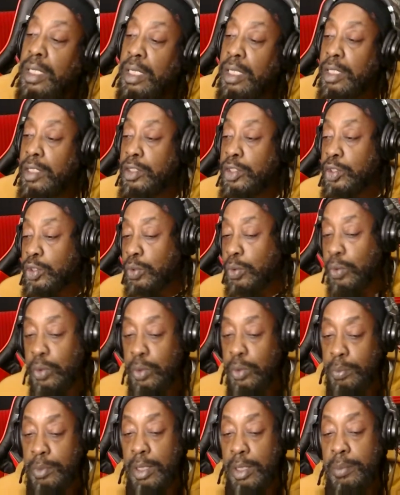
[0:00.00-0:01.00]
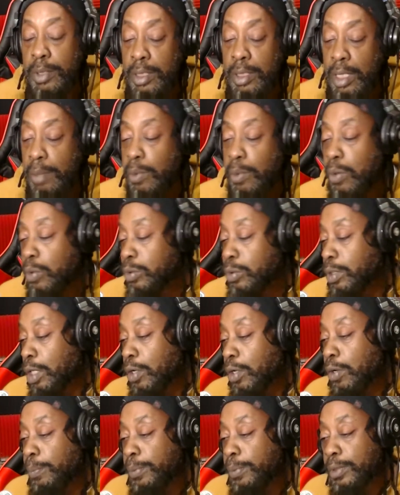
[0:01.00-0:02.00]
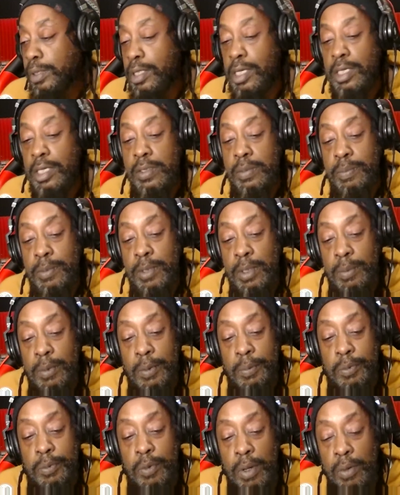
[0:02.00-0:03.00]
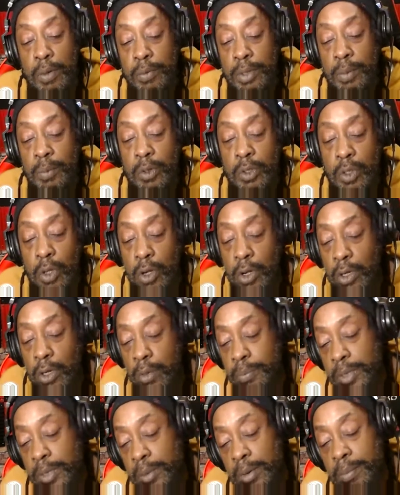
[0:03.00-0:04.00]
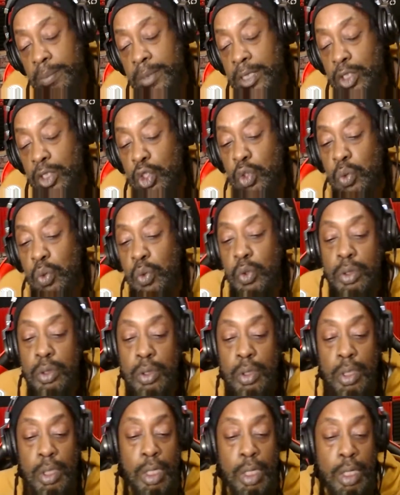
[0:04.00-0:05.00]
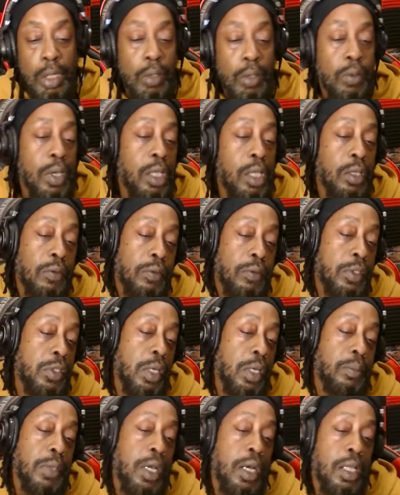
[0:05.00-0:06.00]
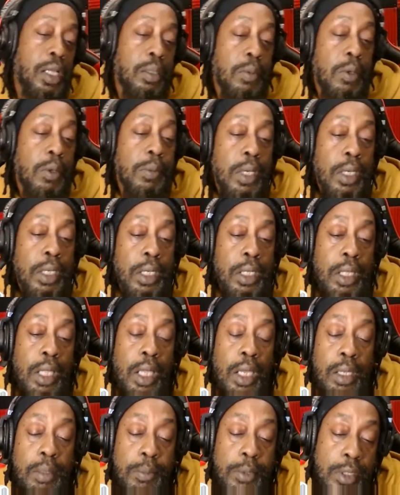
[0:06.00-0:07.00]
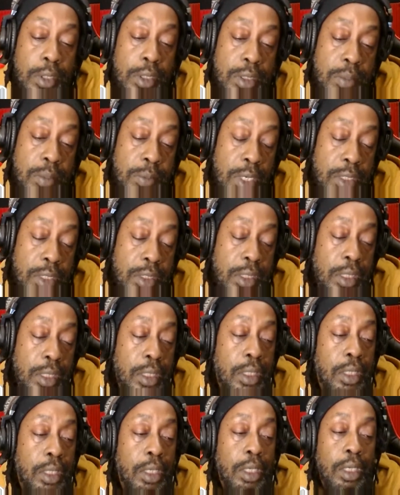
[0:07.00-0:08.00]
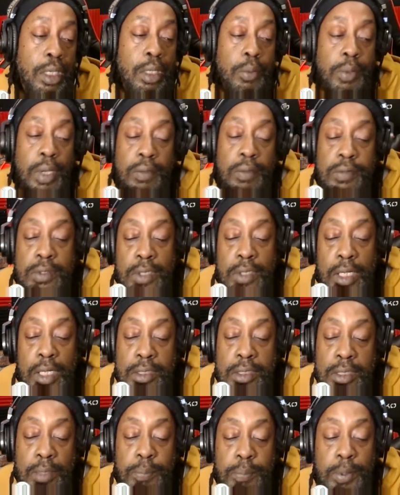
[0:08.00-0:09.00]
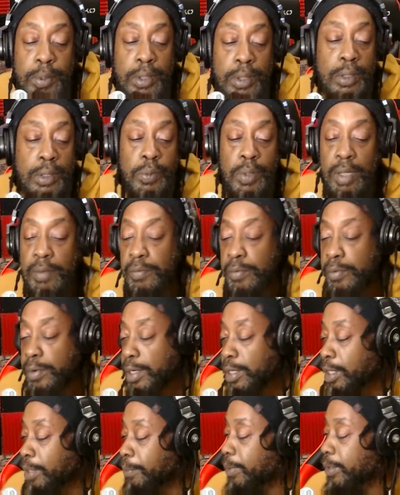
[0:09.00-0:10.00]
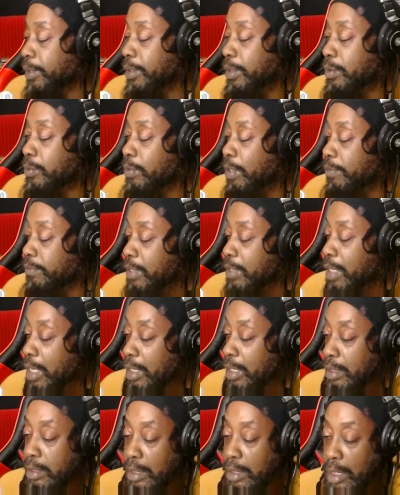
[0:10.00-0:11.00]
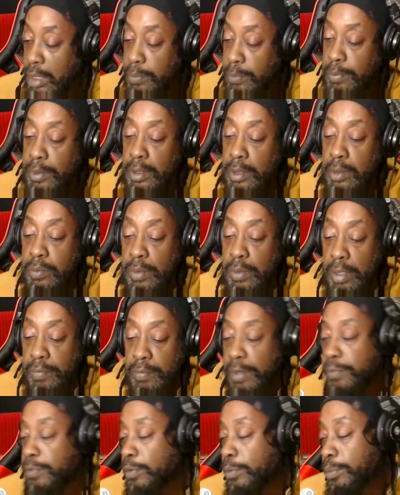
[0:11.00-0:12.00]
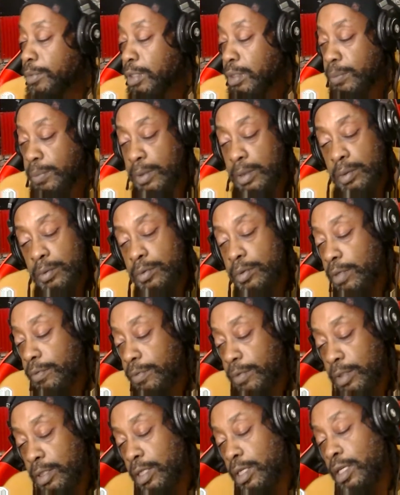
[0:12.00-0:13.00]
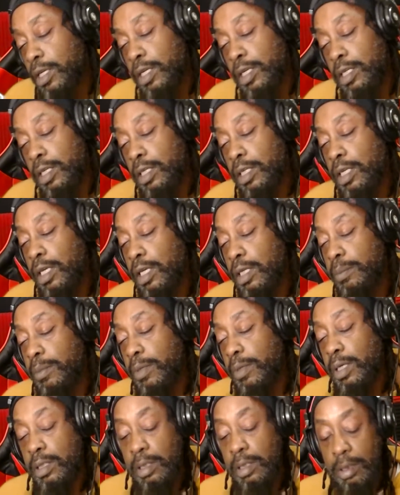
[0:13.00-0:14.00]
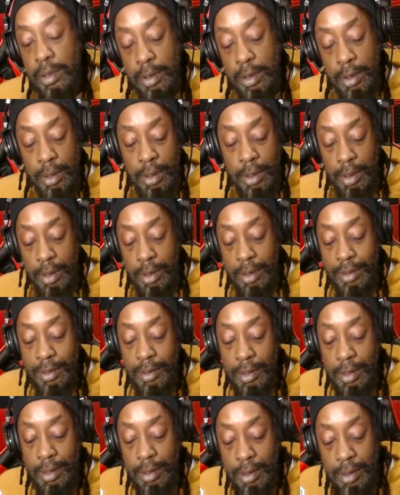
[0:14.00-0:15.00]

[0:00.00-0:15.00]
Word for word: soon, maybe in about a couple days, maybe up to a week, but early, maybe mid June. We are looking to drop the album, we are climbing. That's what I say. We have salsa on it, we have reggae on it, we have Dance on it, we have afrobeat on it, we have, yeah, man. You see?